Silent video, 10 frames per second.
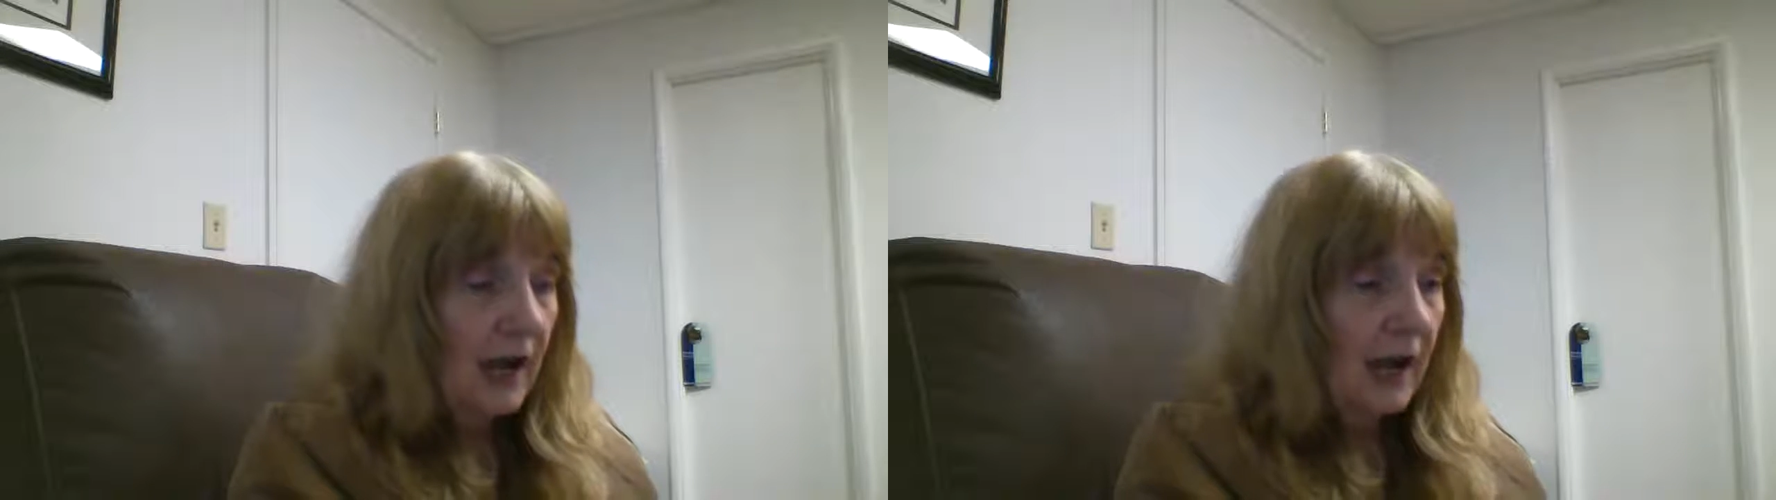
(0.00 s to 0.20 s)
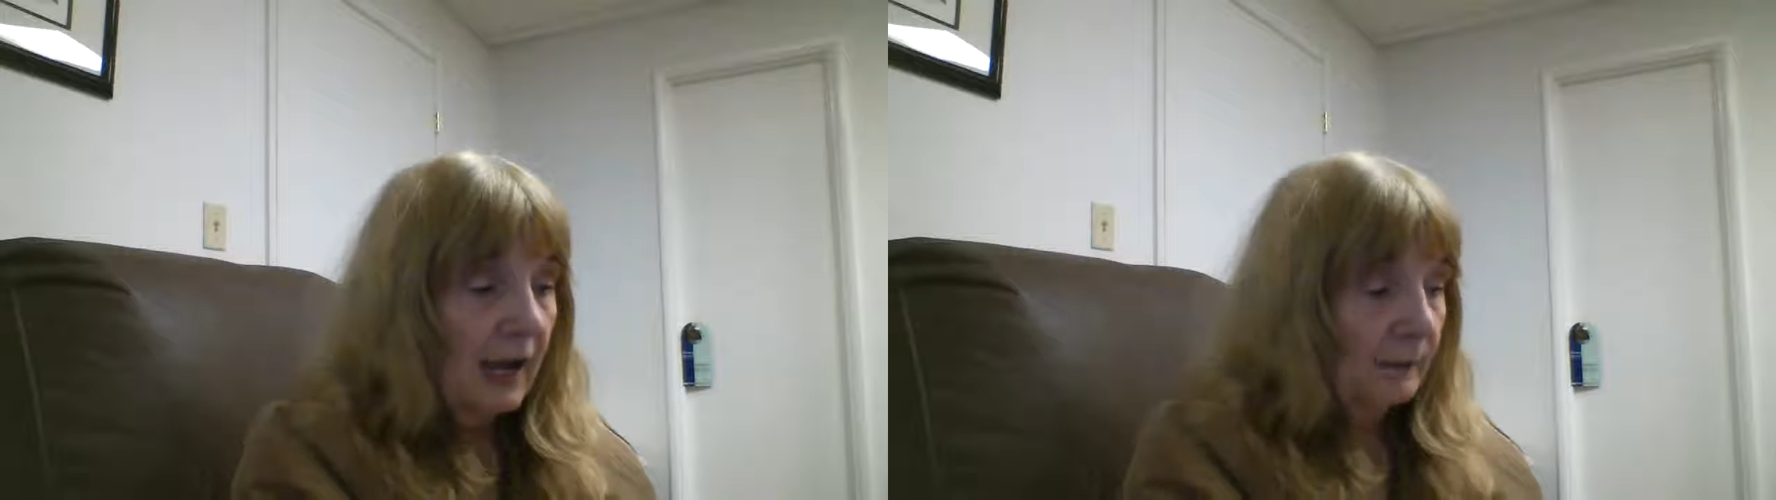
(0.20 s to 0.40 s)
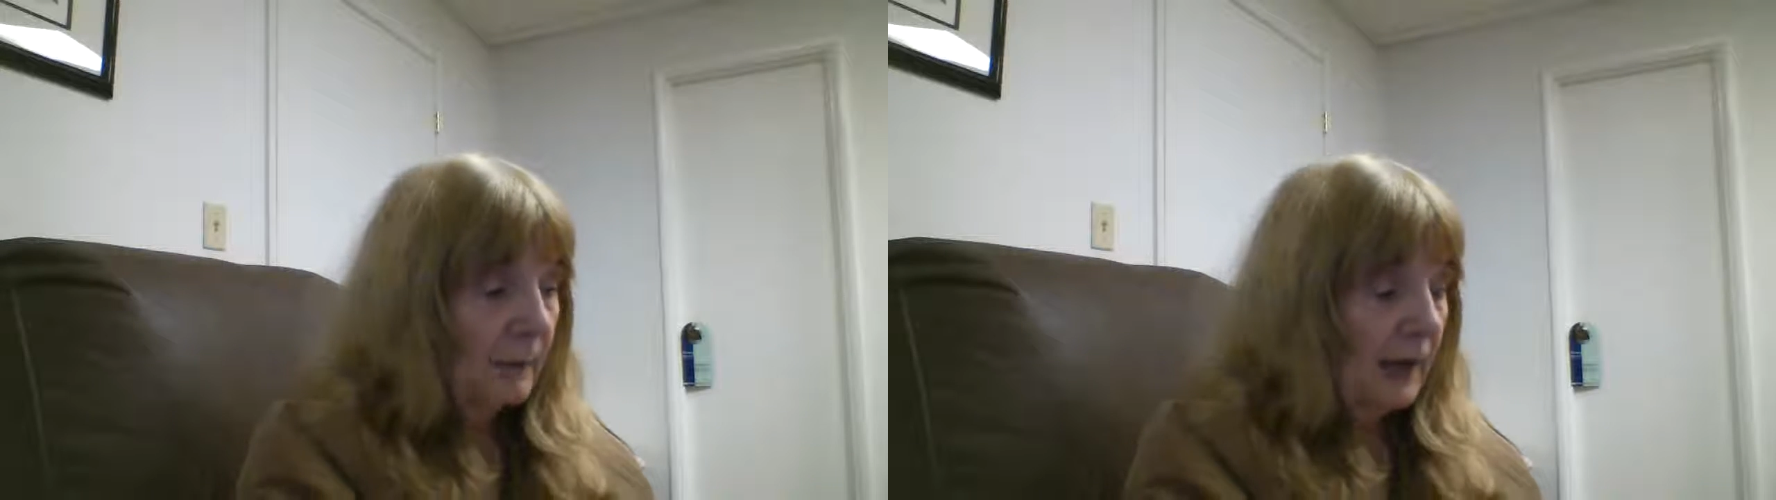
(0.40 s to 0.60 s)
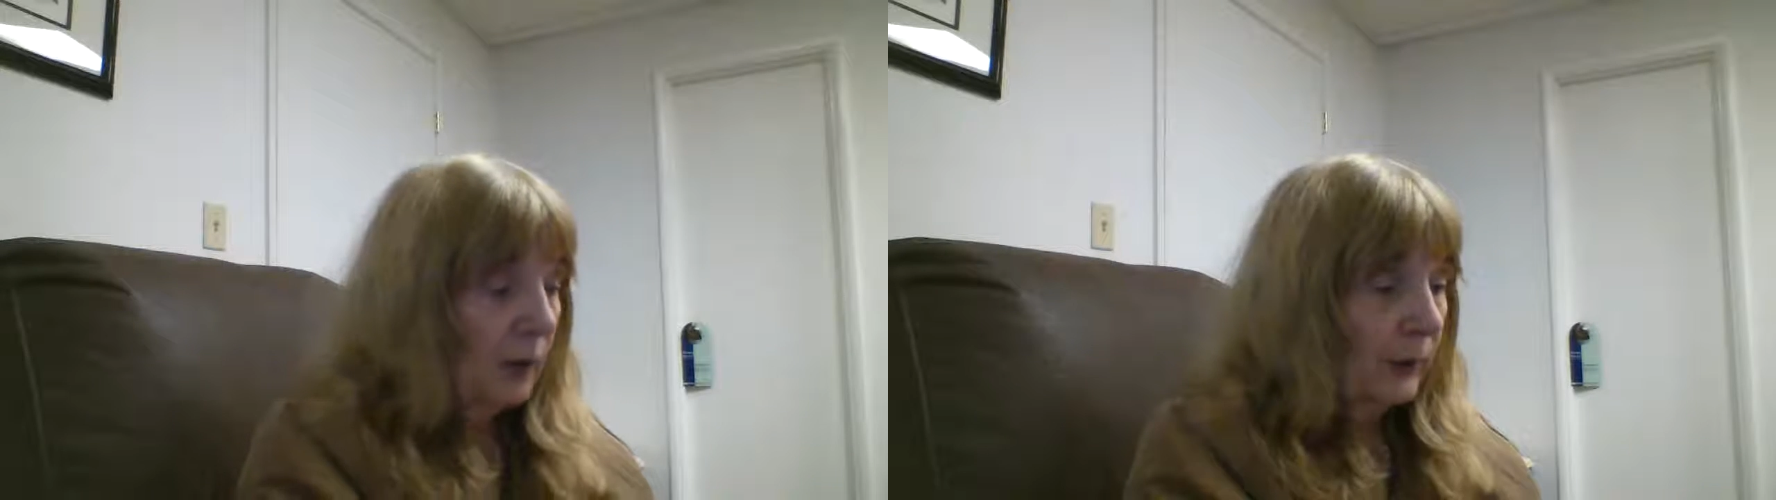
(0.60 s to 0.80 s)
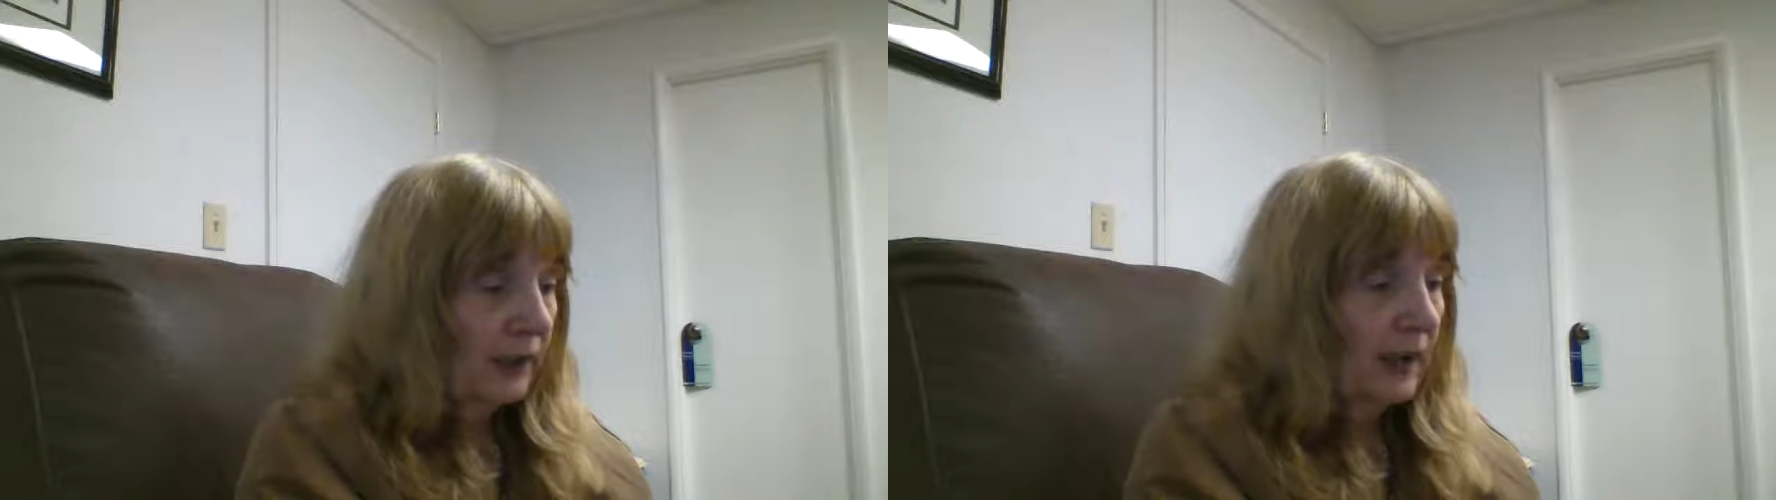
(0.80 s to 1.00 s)
I'm
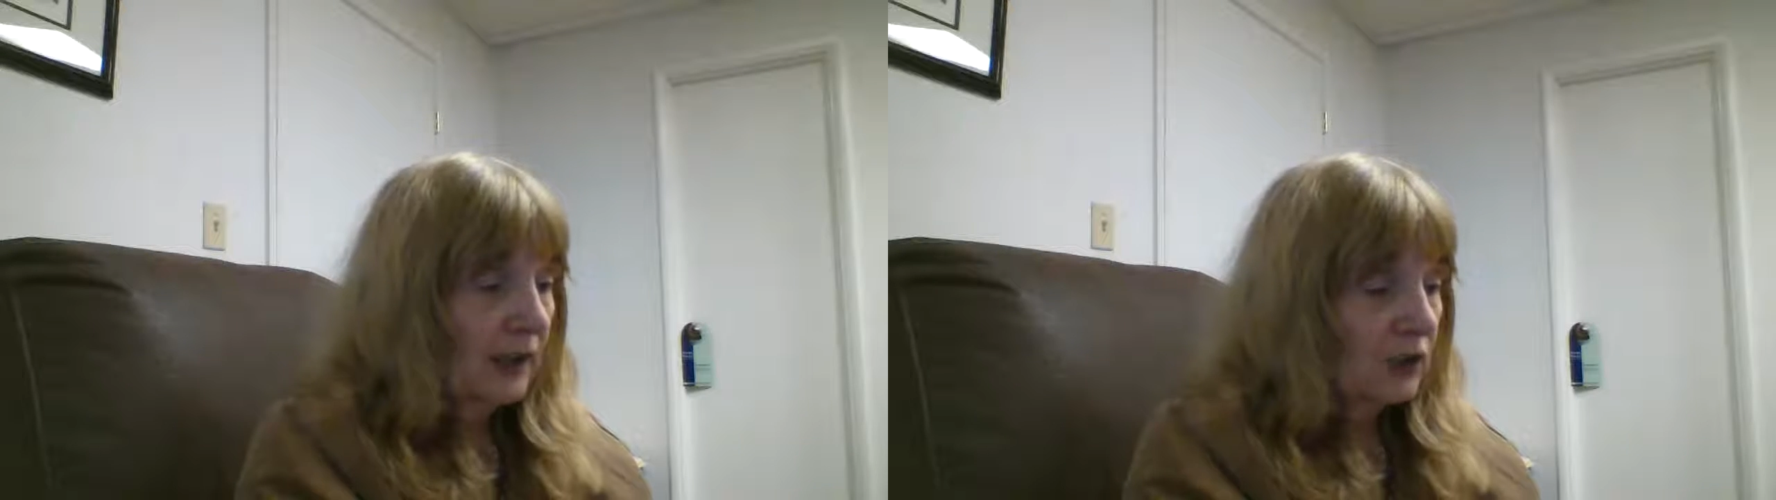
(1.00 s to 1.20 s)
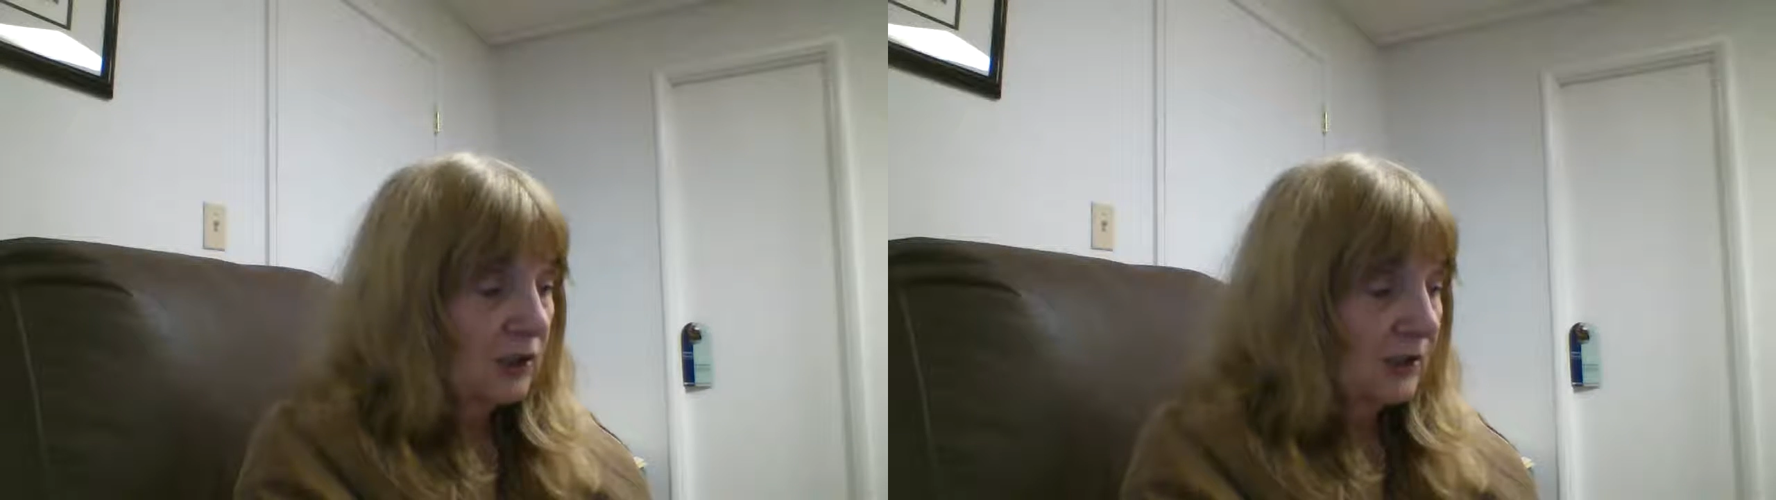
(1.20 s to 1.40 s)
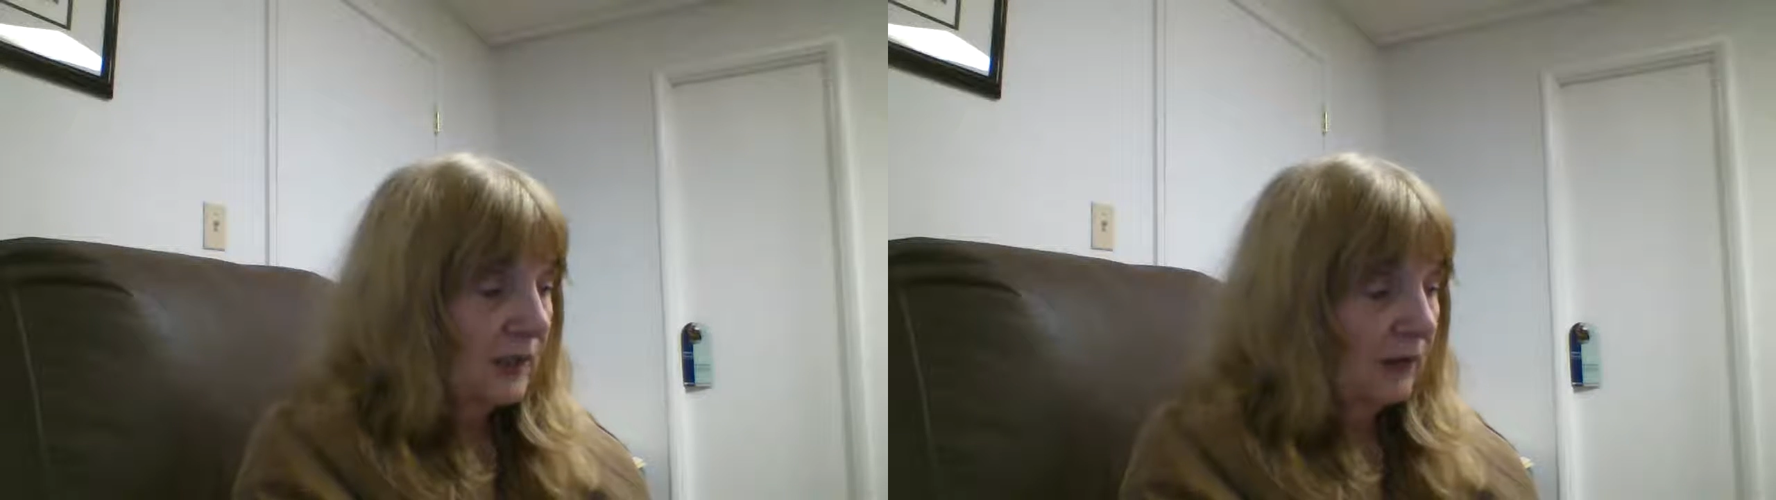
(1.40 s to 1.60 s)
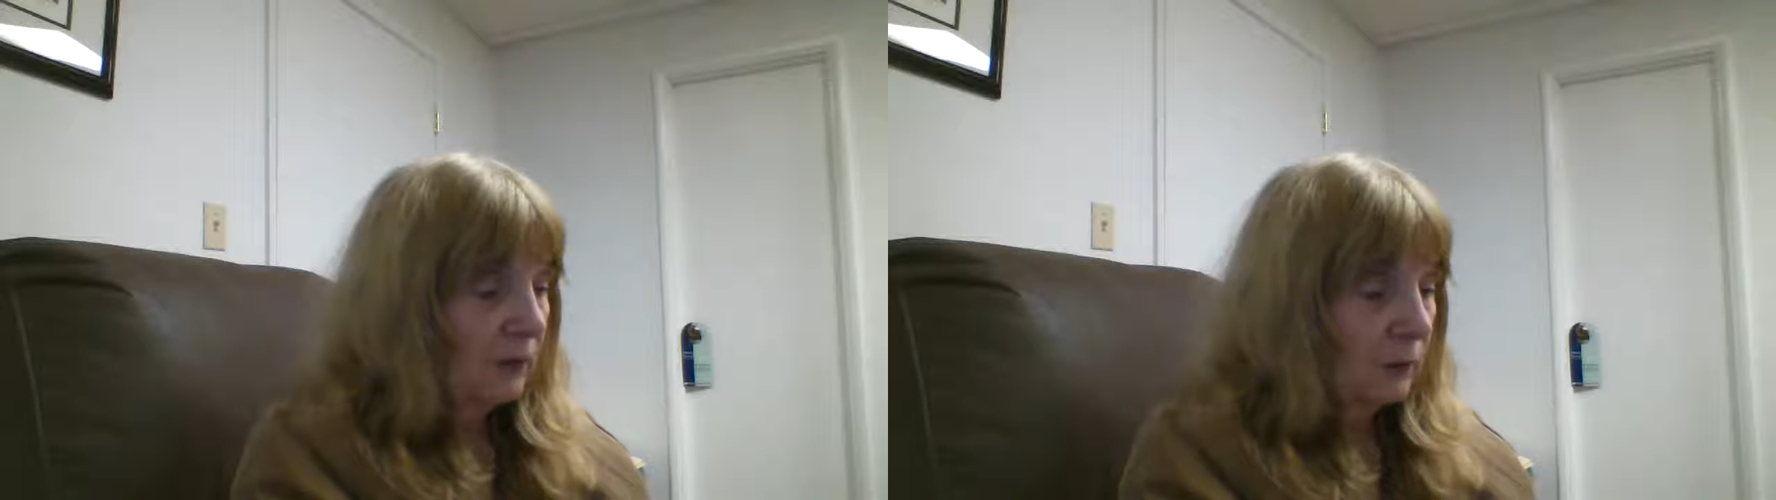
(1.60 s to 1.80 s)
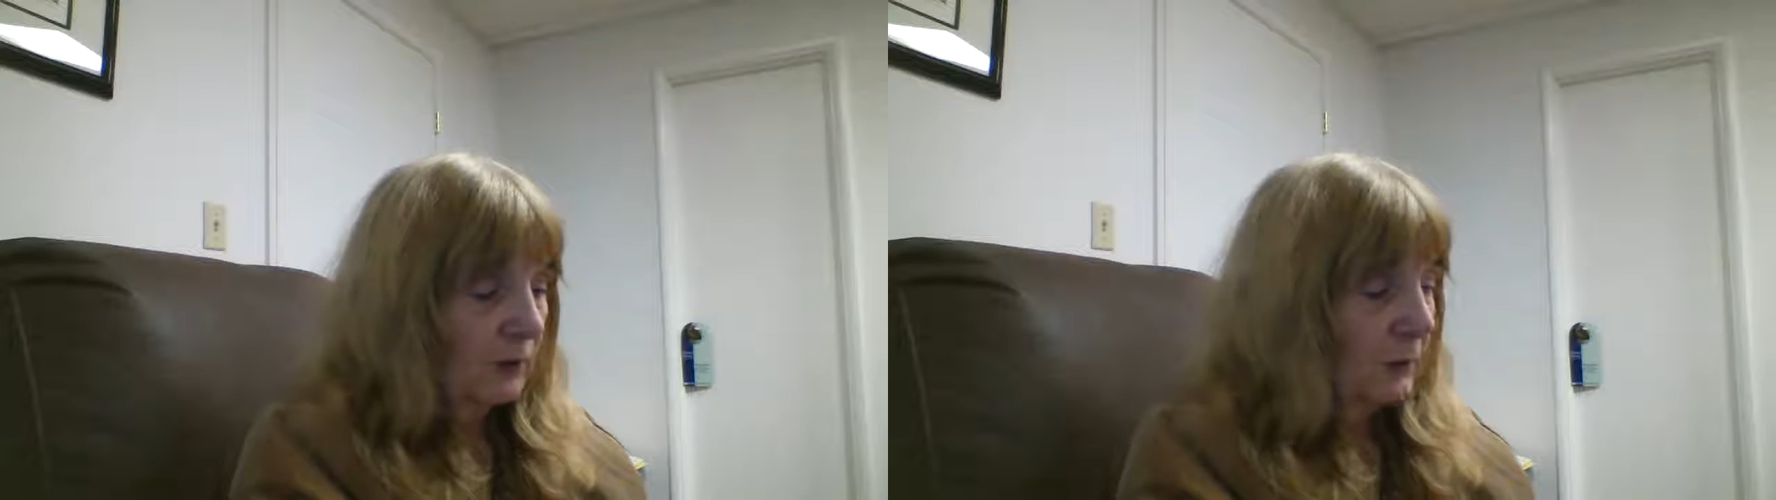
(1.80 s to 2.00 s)
now at a conscious
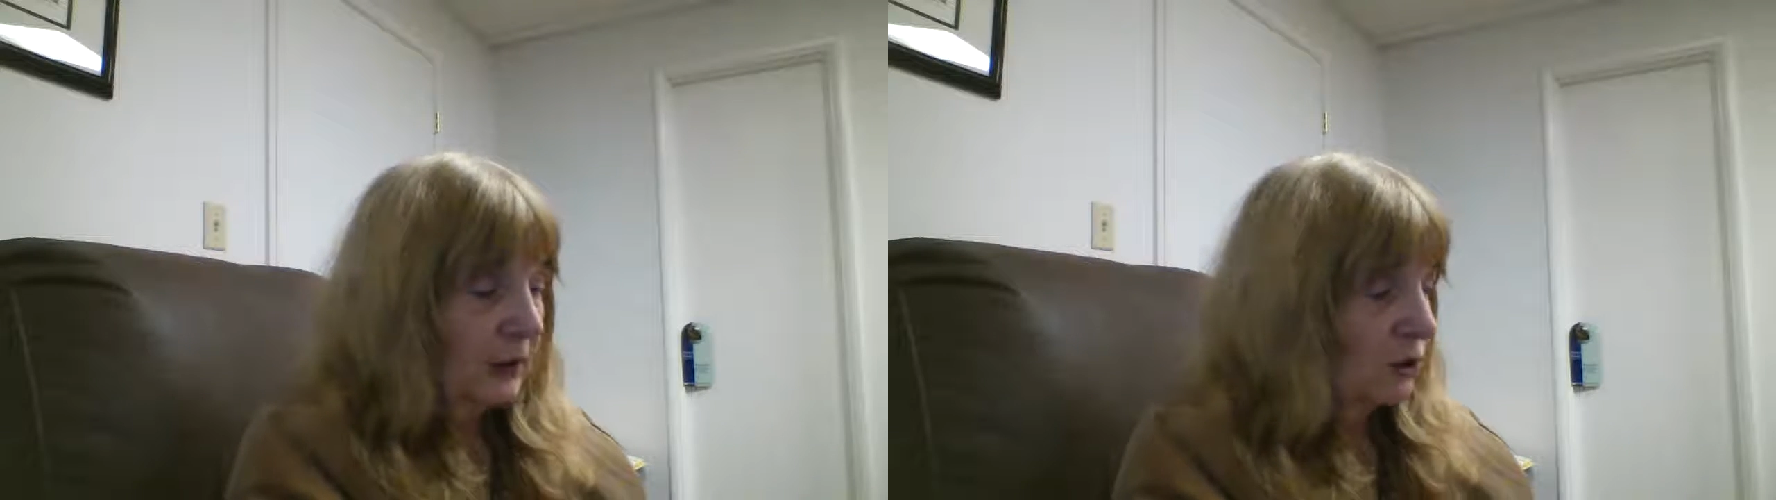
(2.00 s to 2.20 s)
level with my